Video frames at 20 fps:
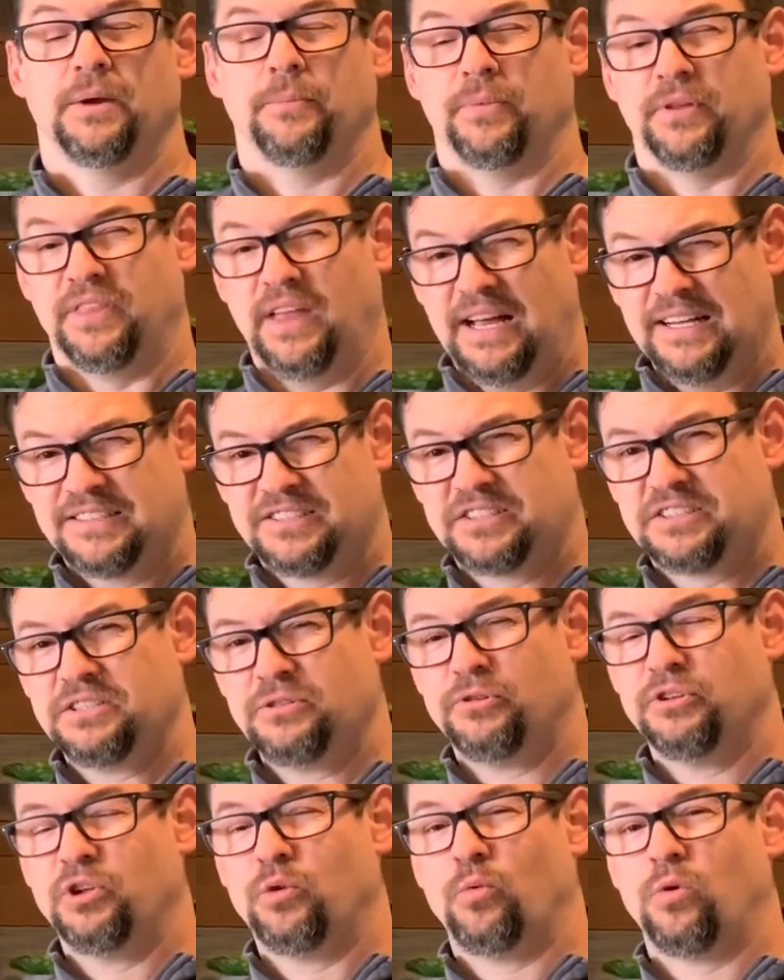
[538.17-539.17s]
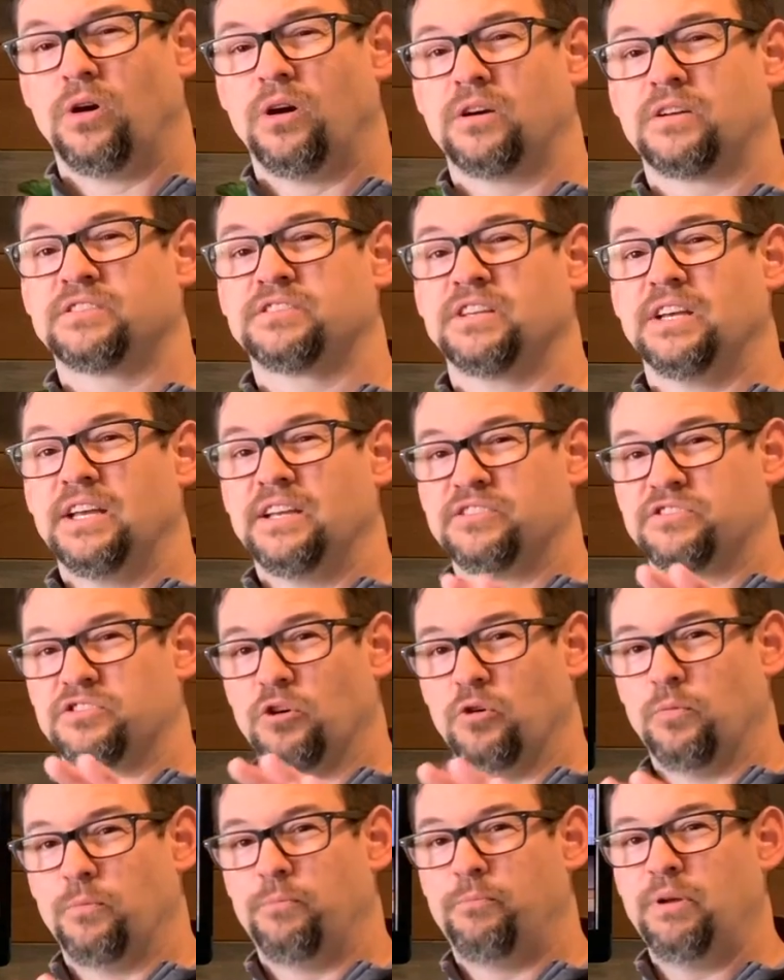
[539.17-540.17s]
But that's still in the works,
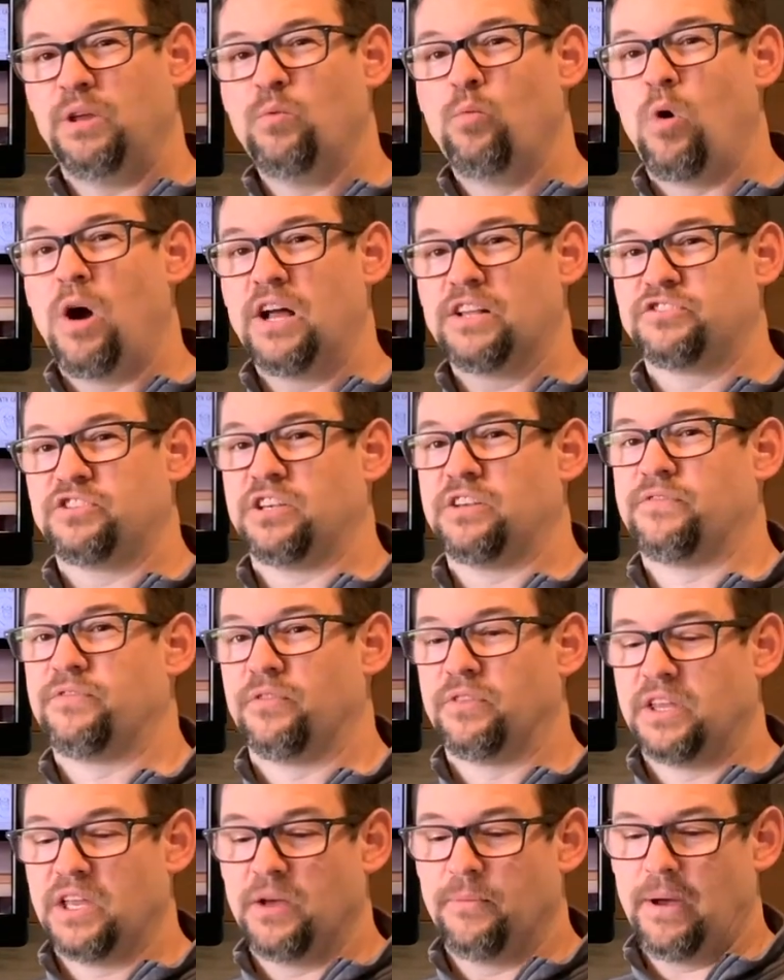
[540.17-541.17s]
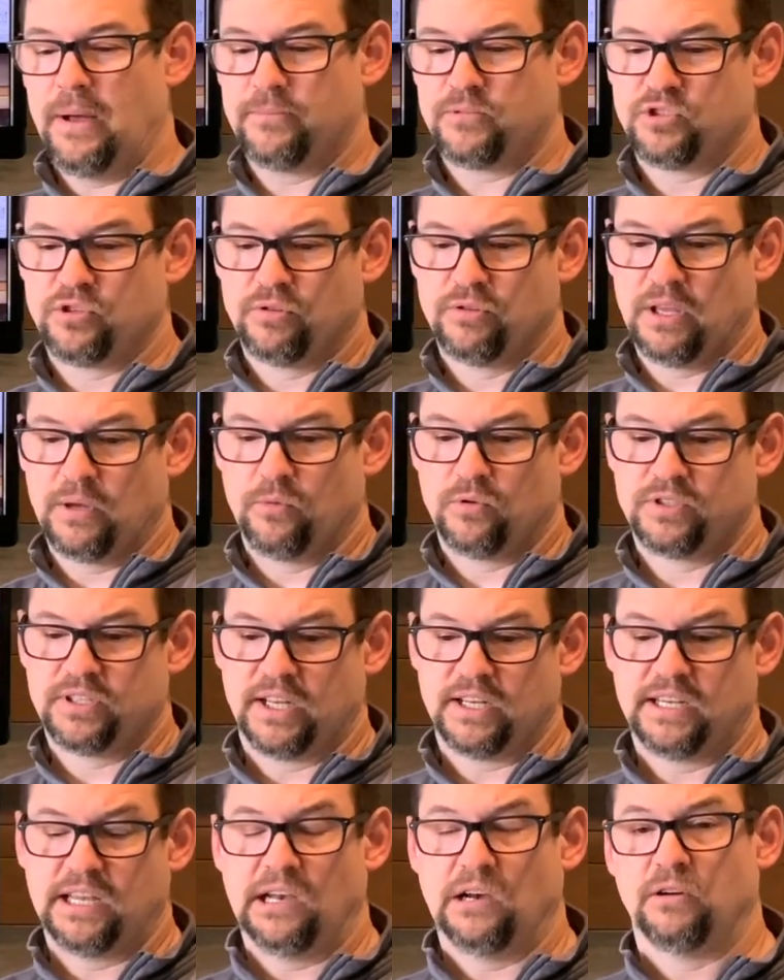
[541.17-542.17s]
so be watching for them. I'm sure they will
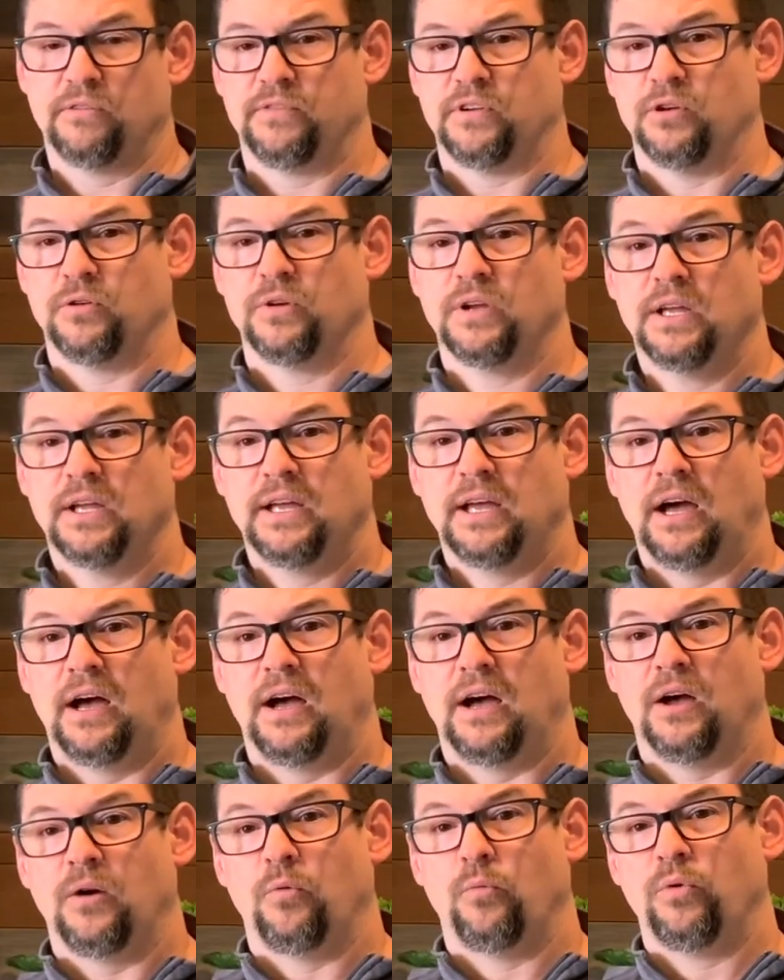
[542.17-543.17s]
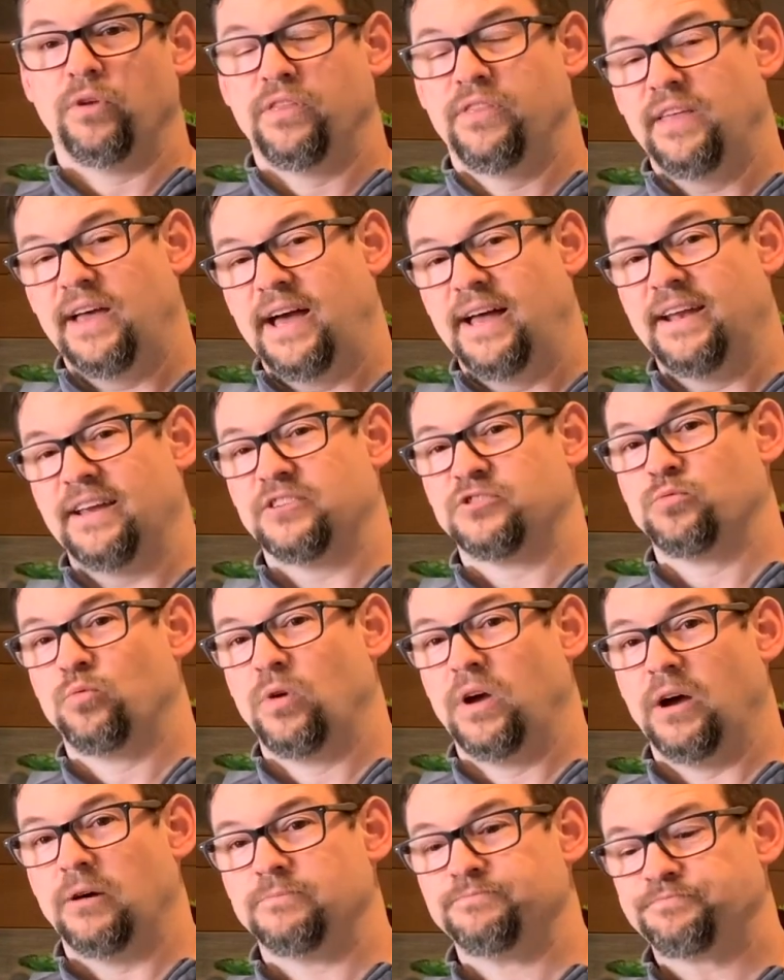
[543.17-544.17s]
take care of you with that as
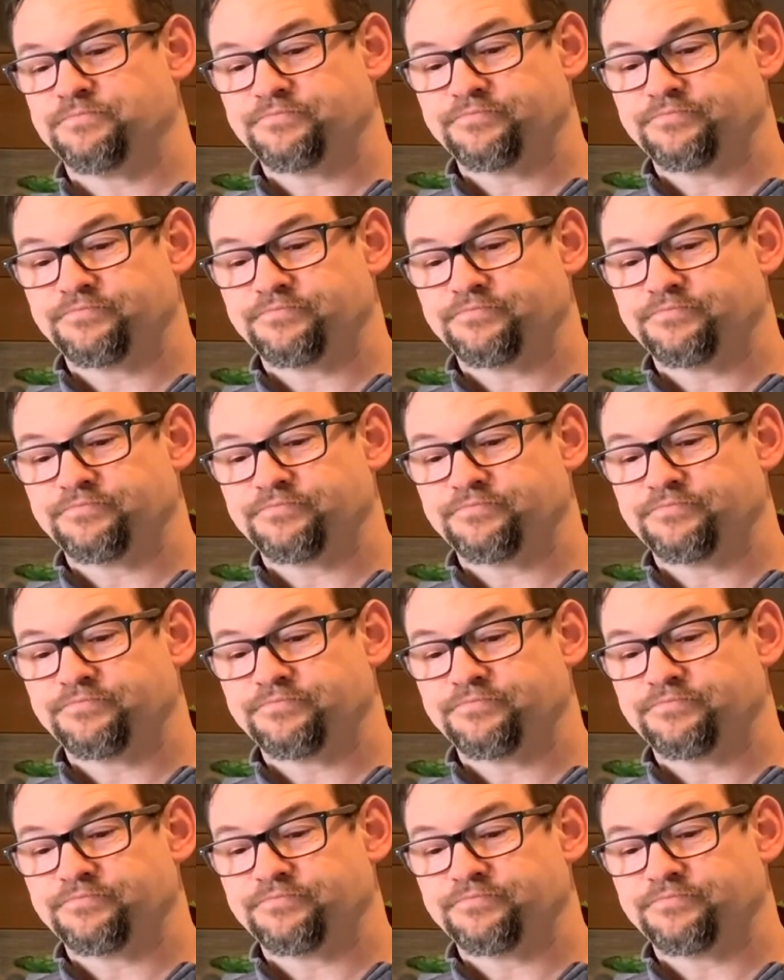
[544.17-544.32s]
well.